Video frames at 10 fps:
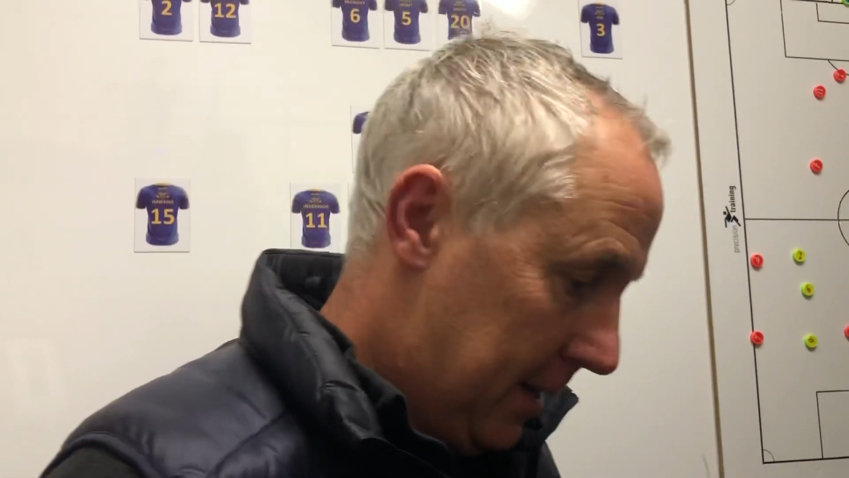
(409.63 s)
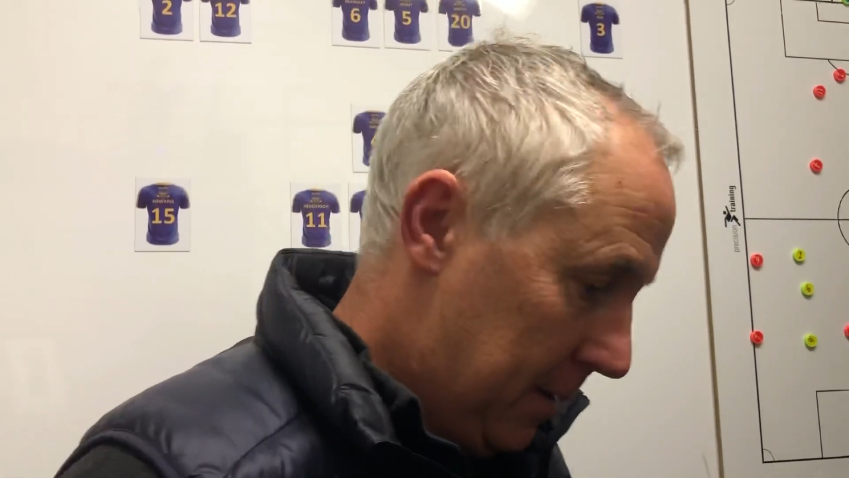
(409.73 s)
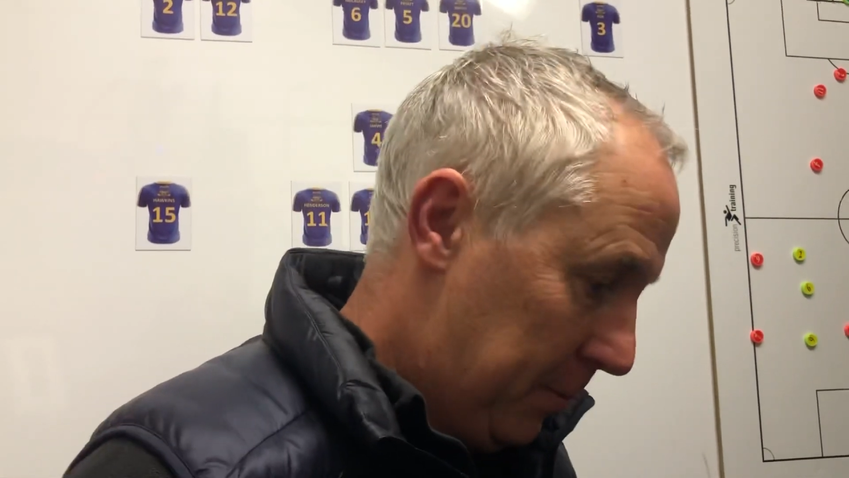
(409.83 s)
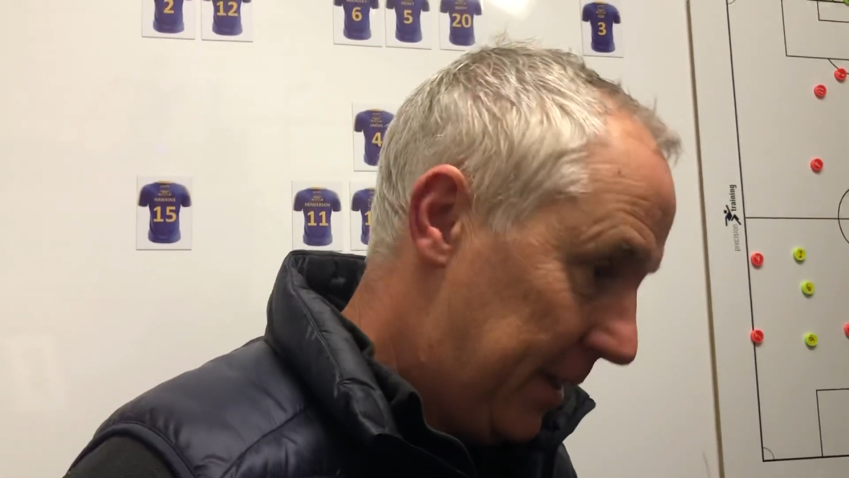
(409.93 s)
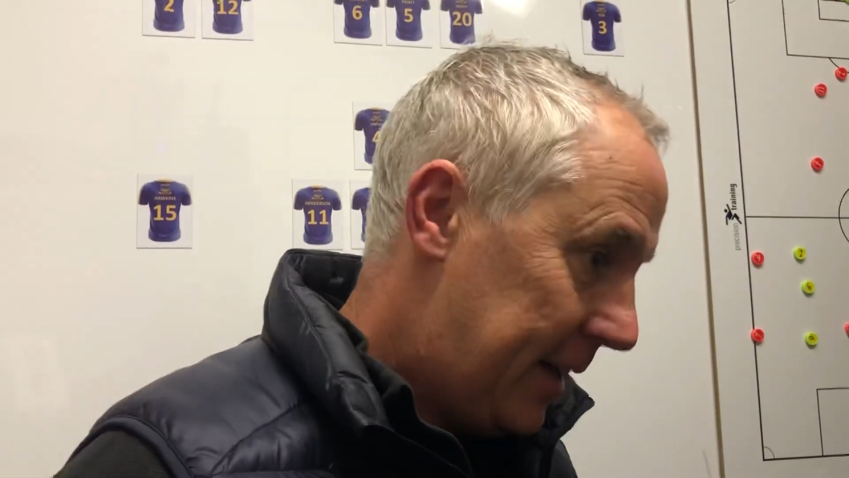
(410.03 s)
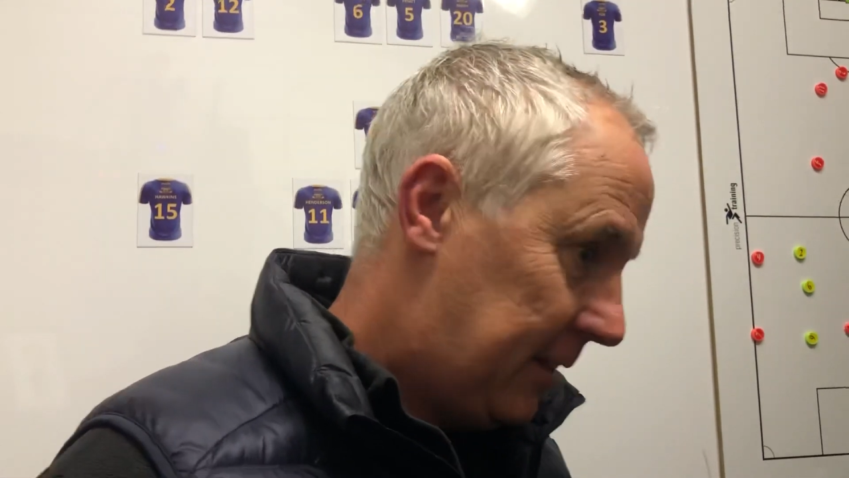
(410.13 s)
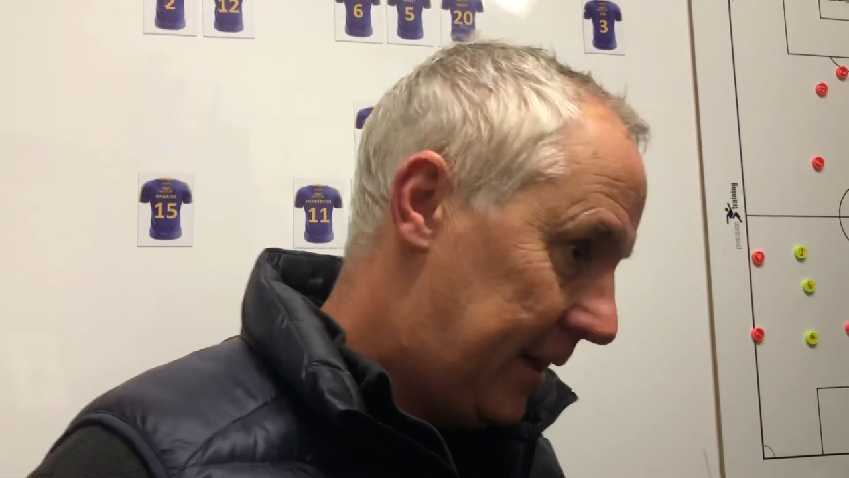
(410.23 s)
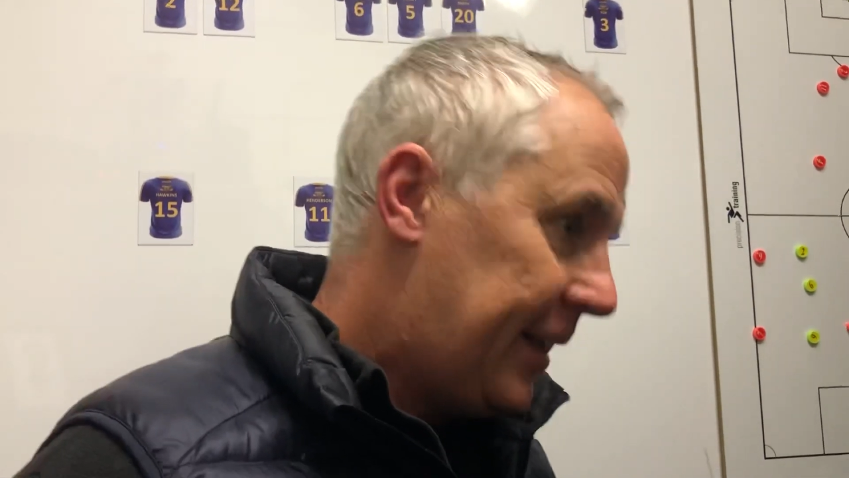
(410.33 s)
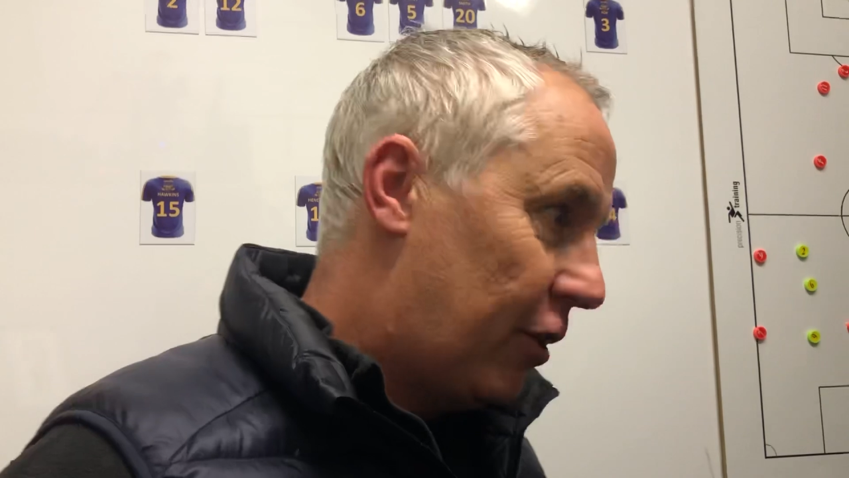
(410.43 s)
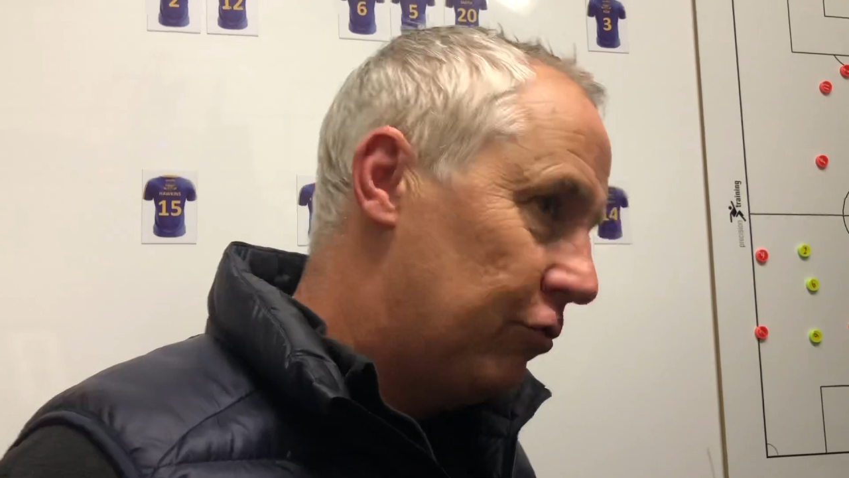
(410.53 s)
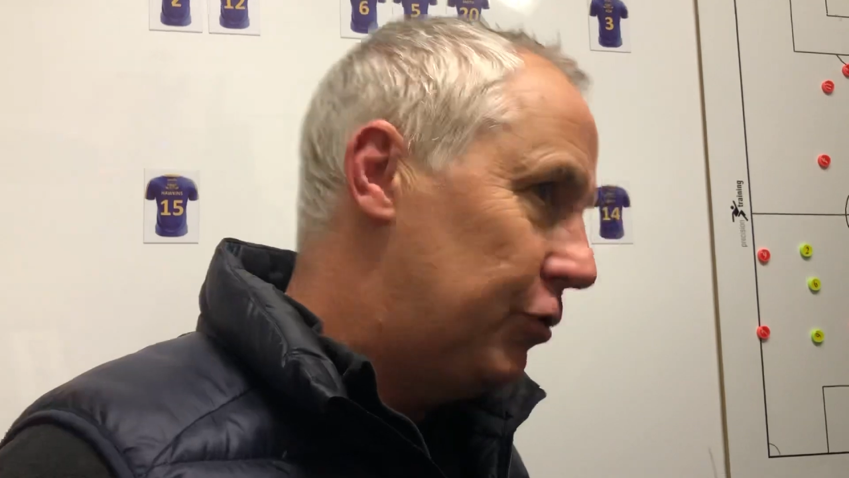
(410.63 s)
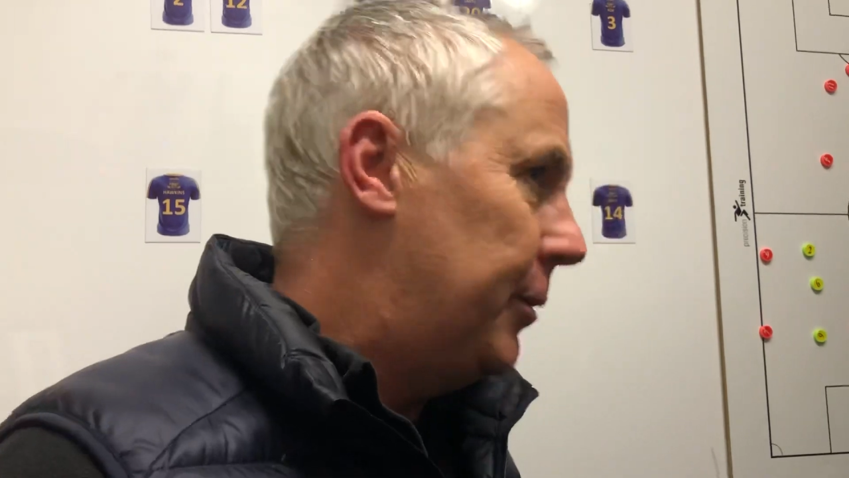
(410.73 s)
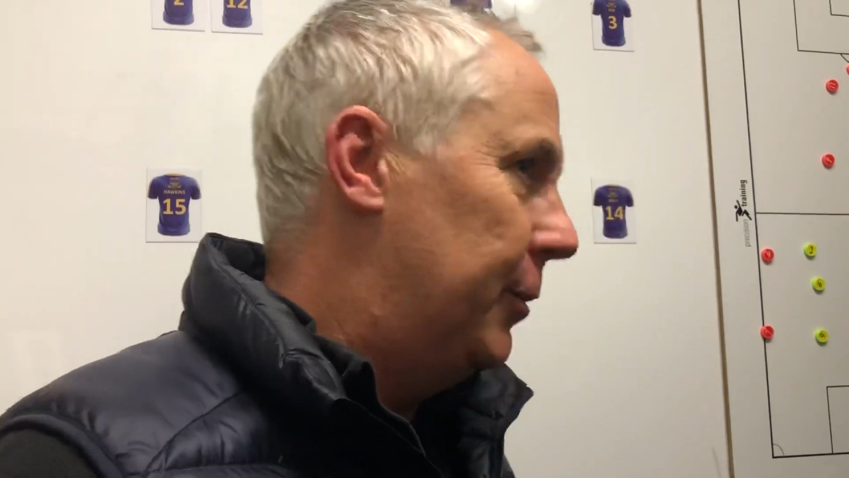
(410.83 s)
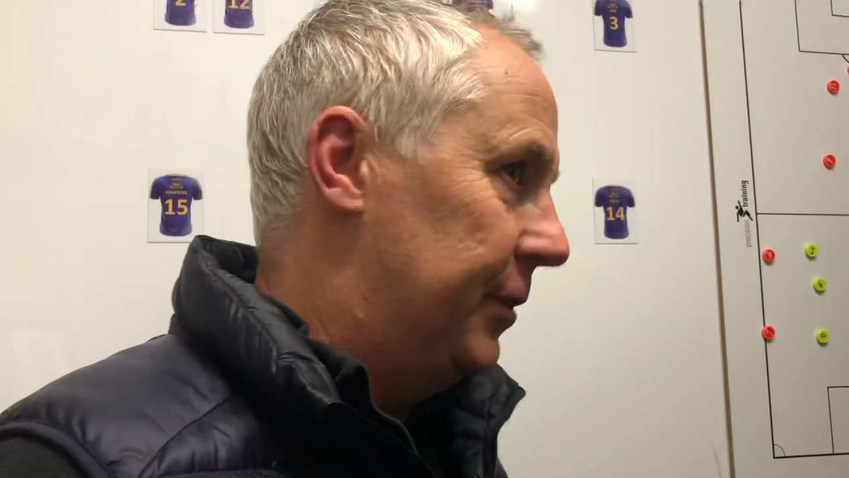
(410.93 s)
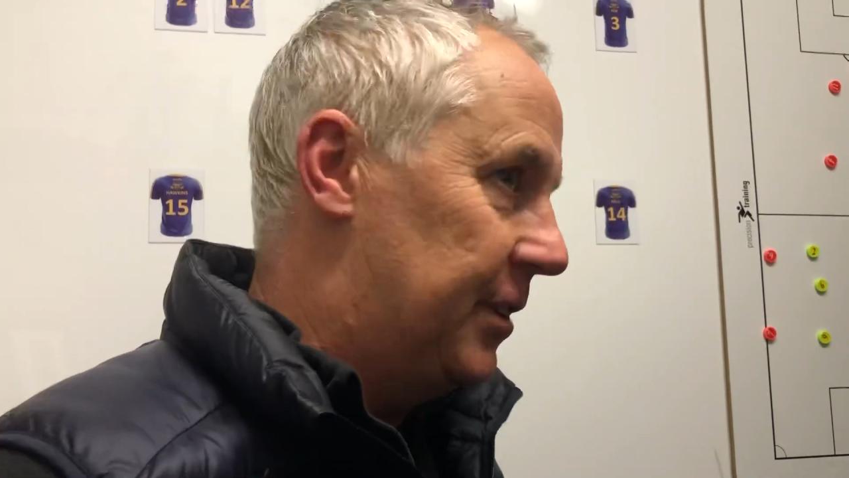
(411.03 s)
but they
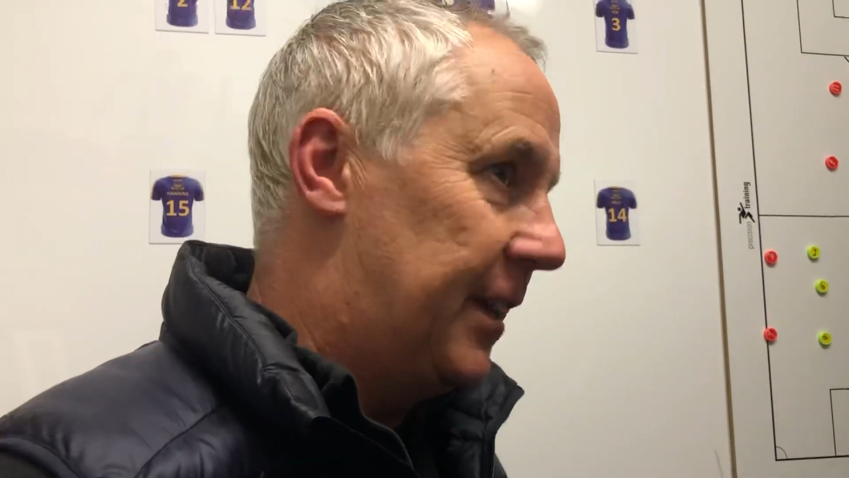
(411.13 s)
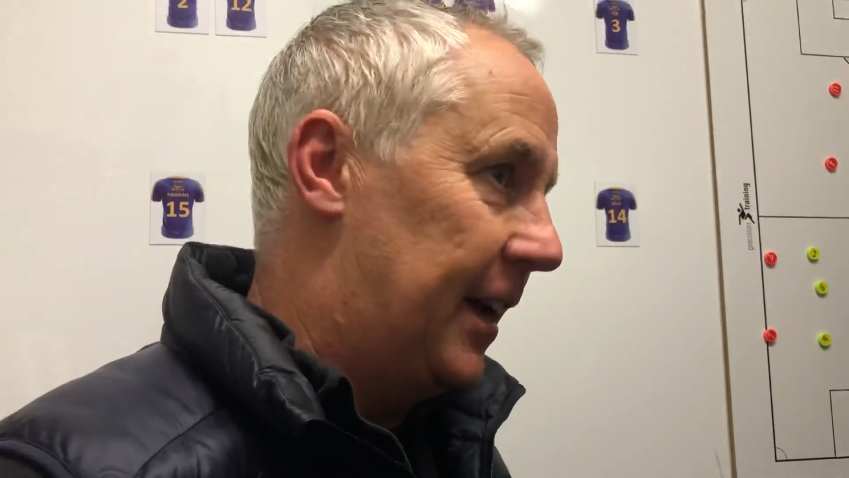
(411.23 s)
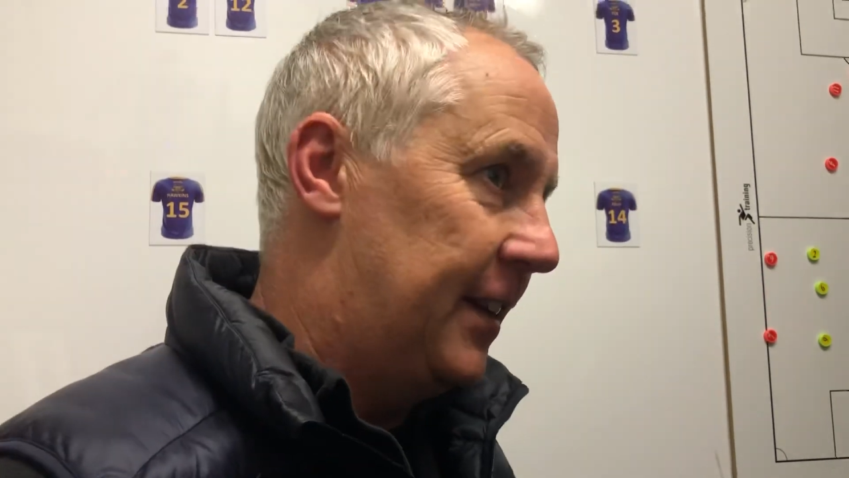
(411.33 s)
contributed today.